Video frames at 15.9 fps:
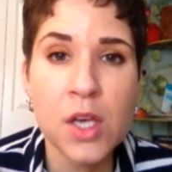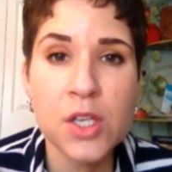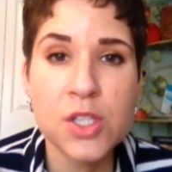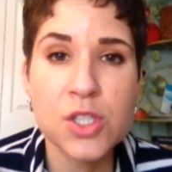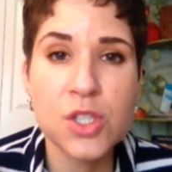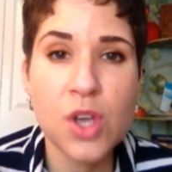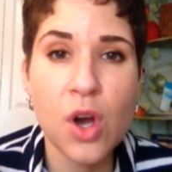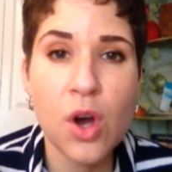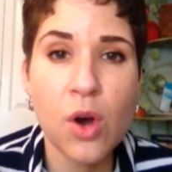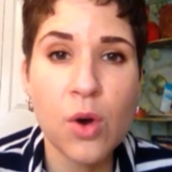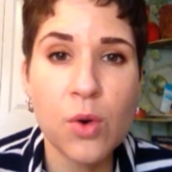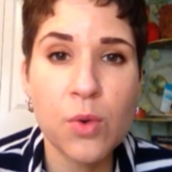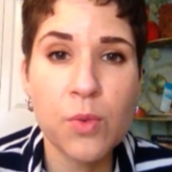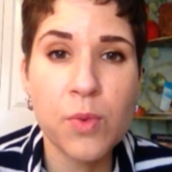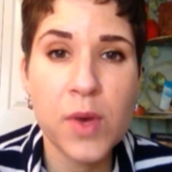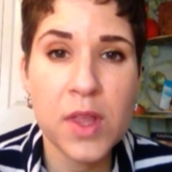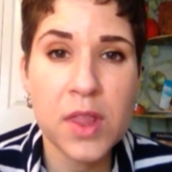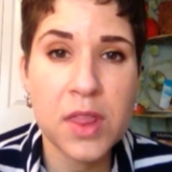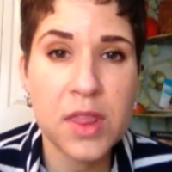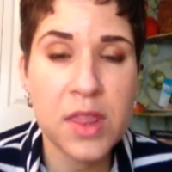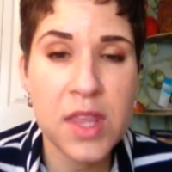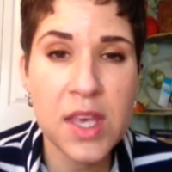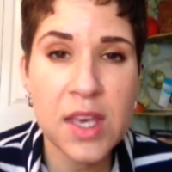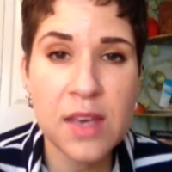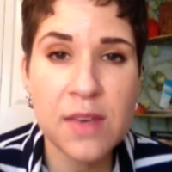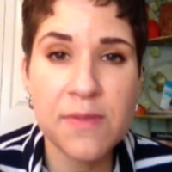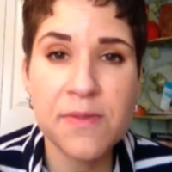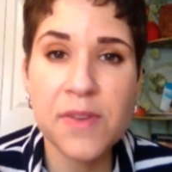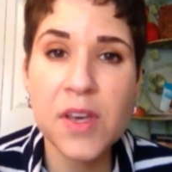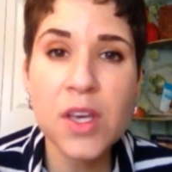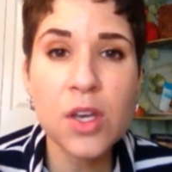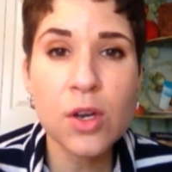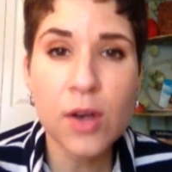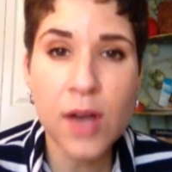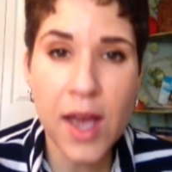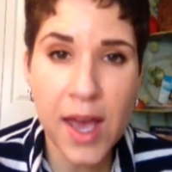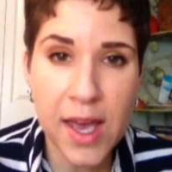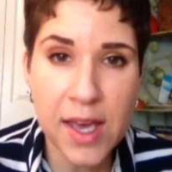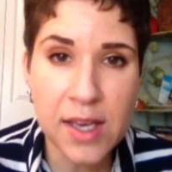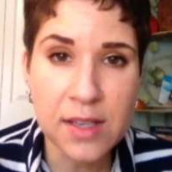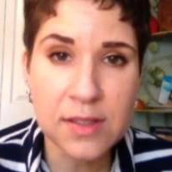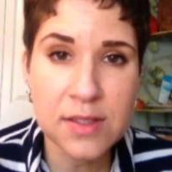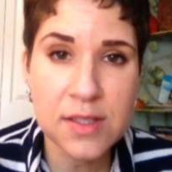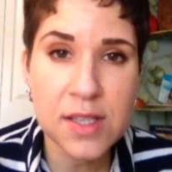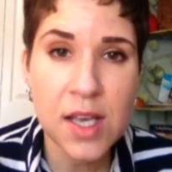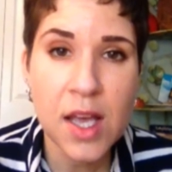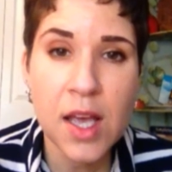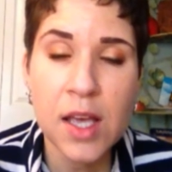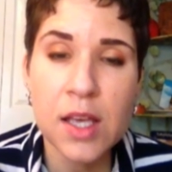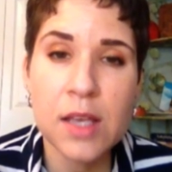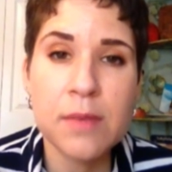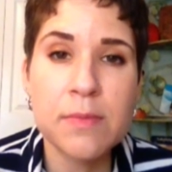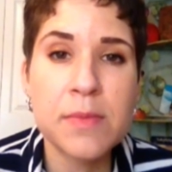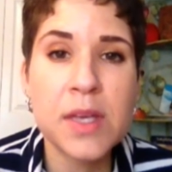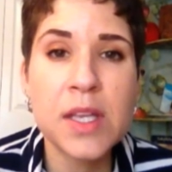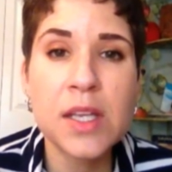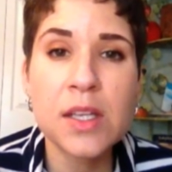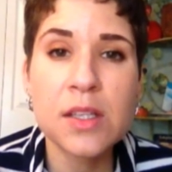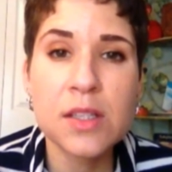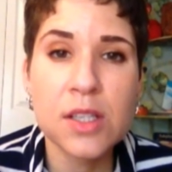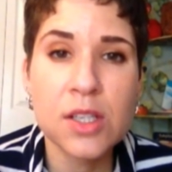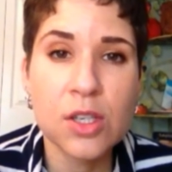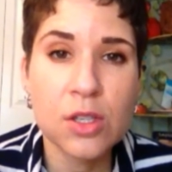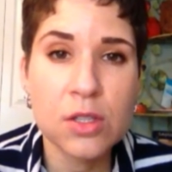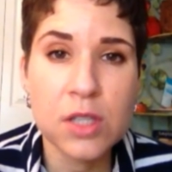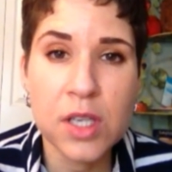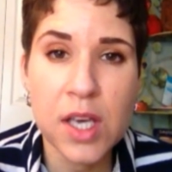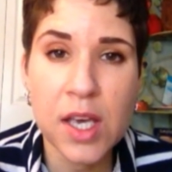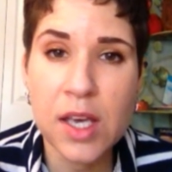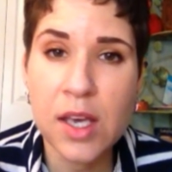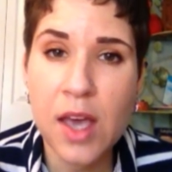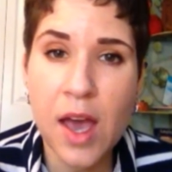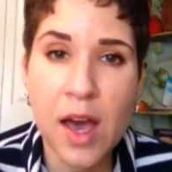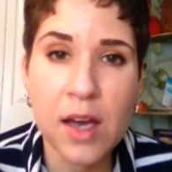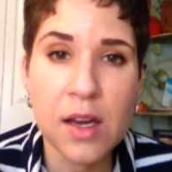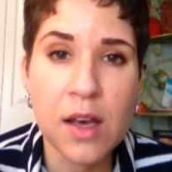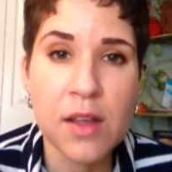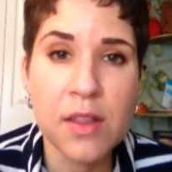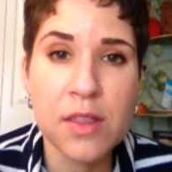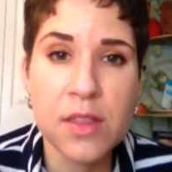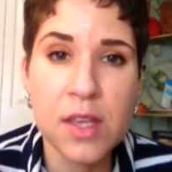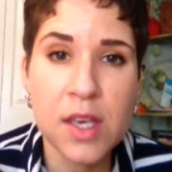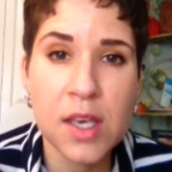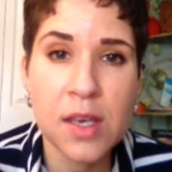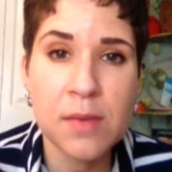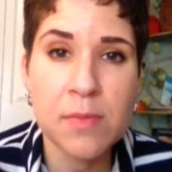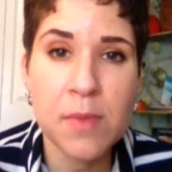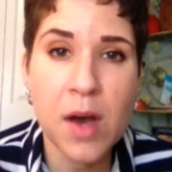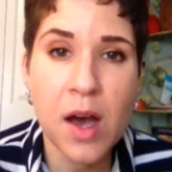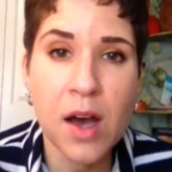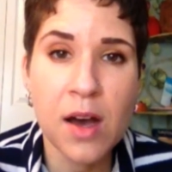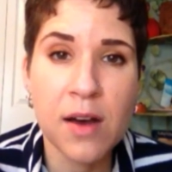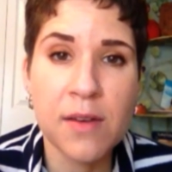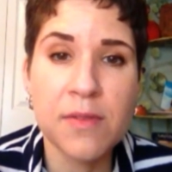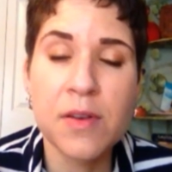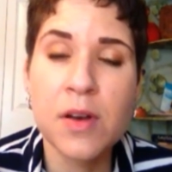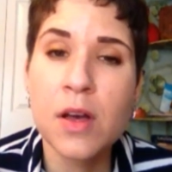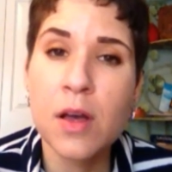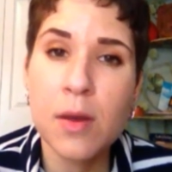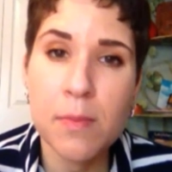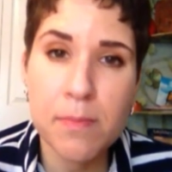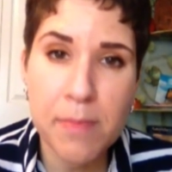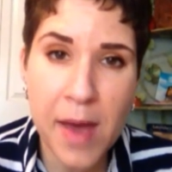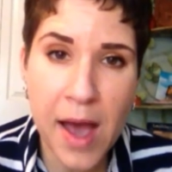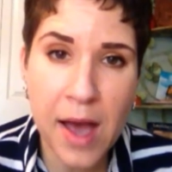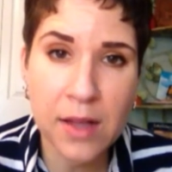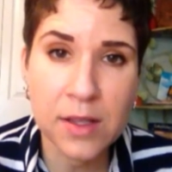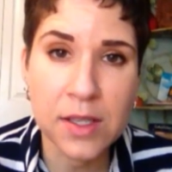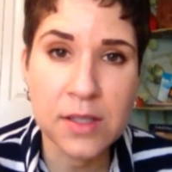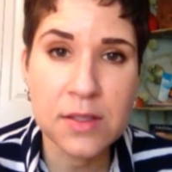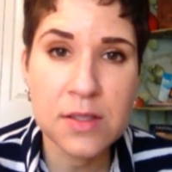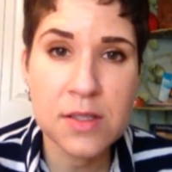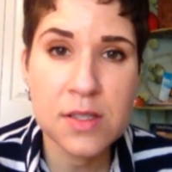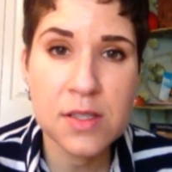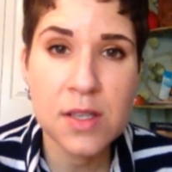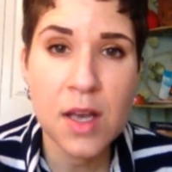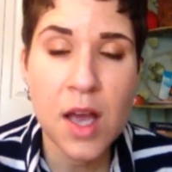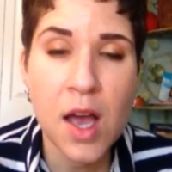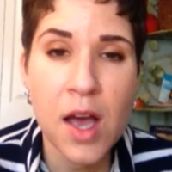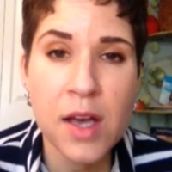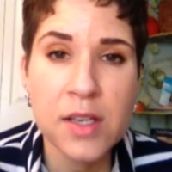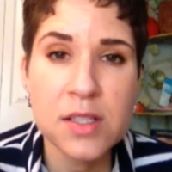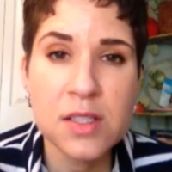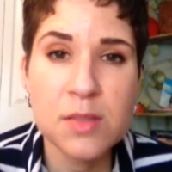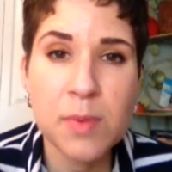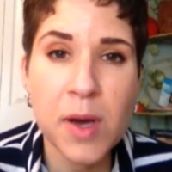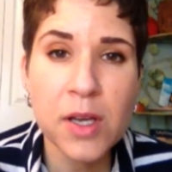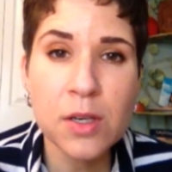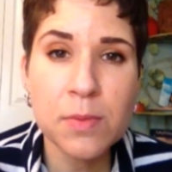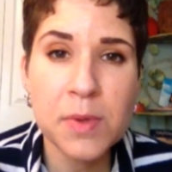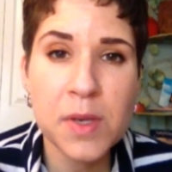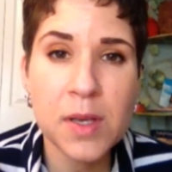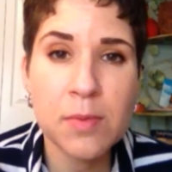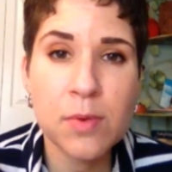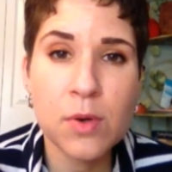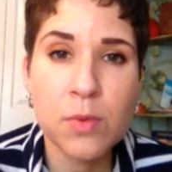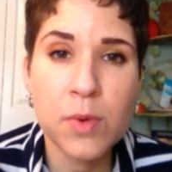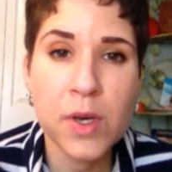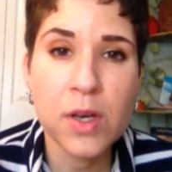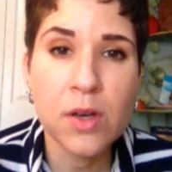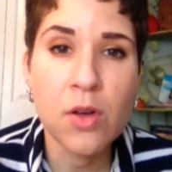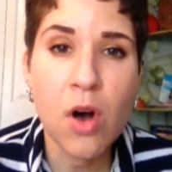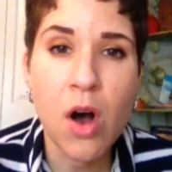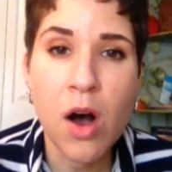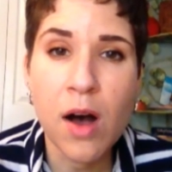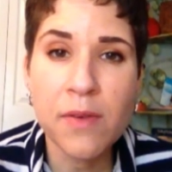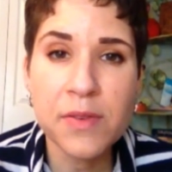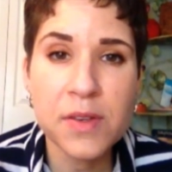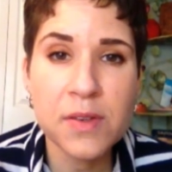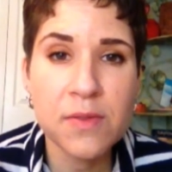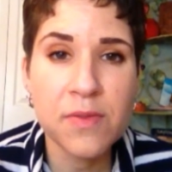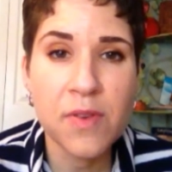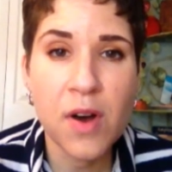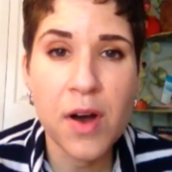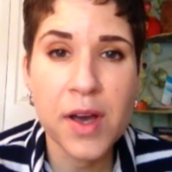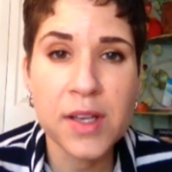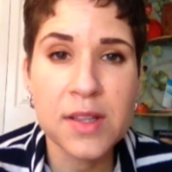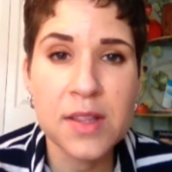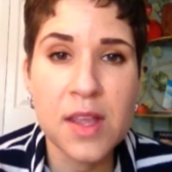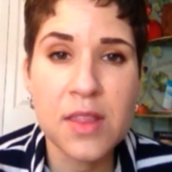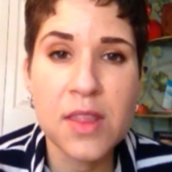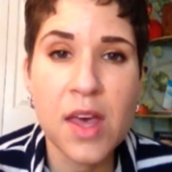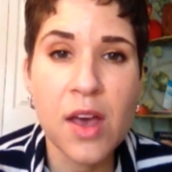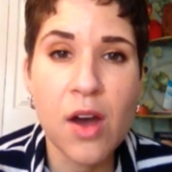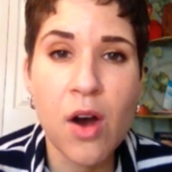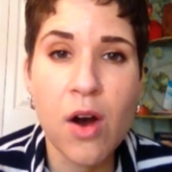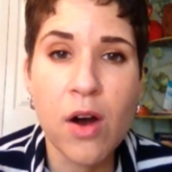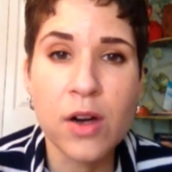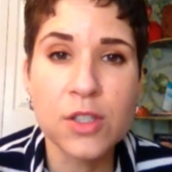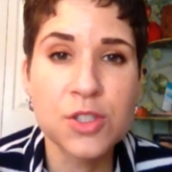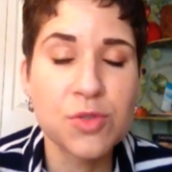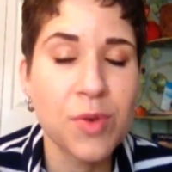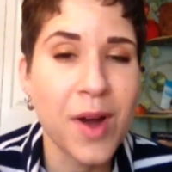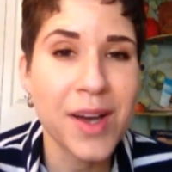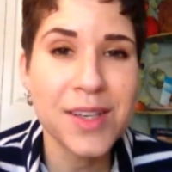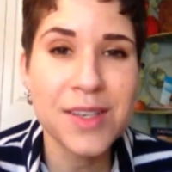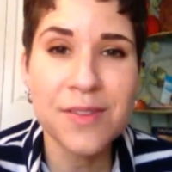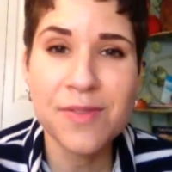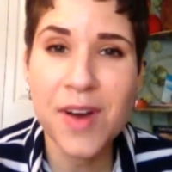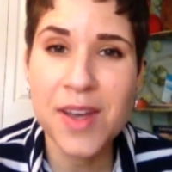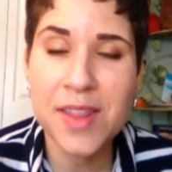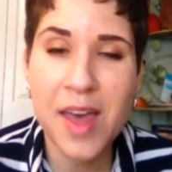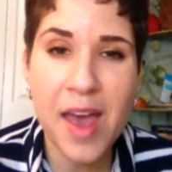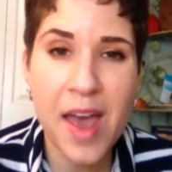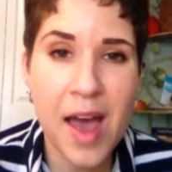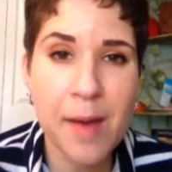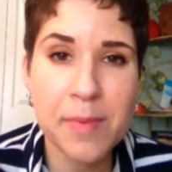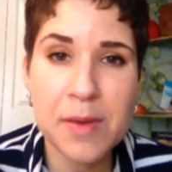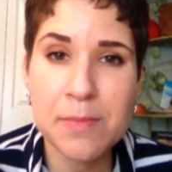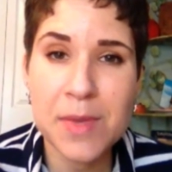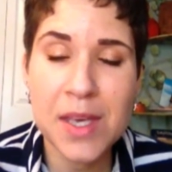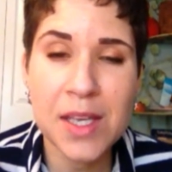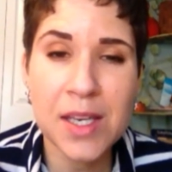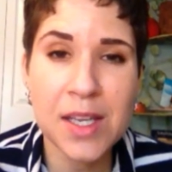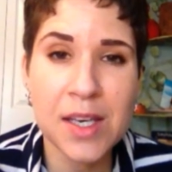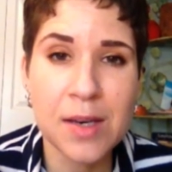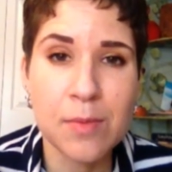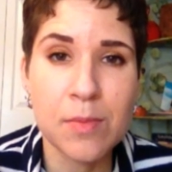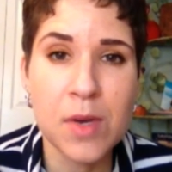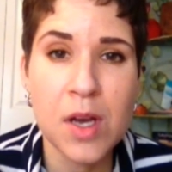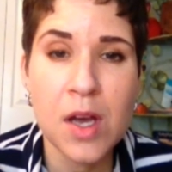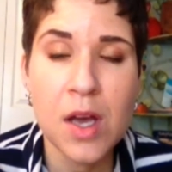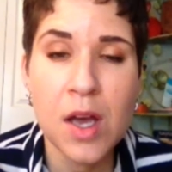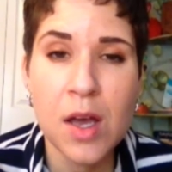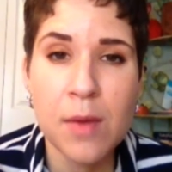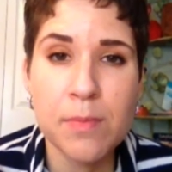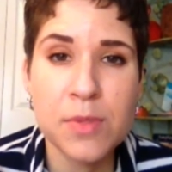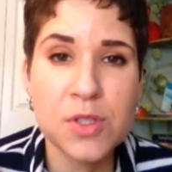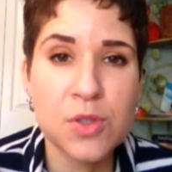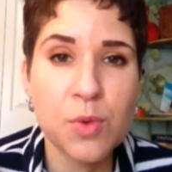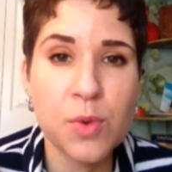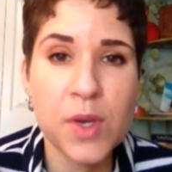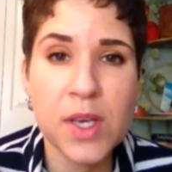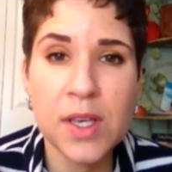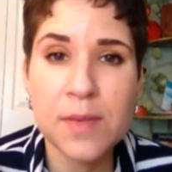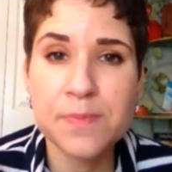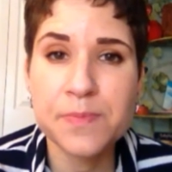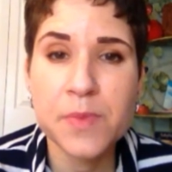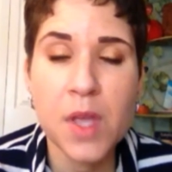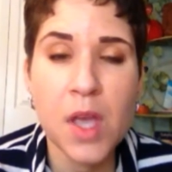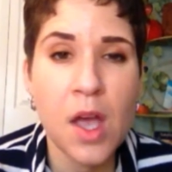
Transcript: So with the figure 8, immediately you're looking at a theme of balance. Spider people will often find that they are trying to find the happy medium between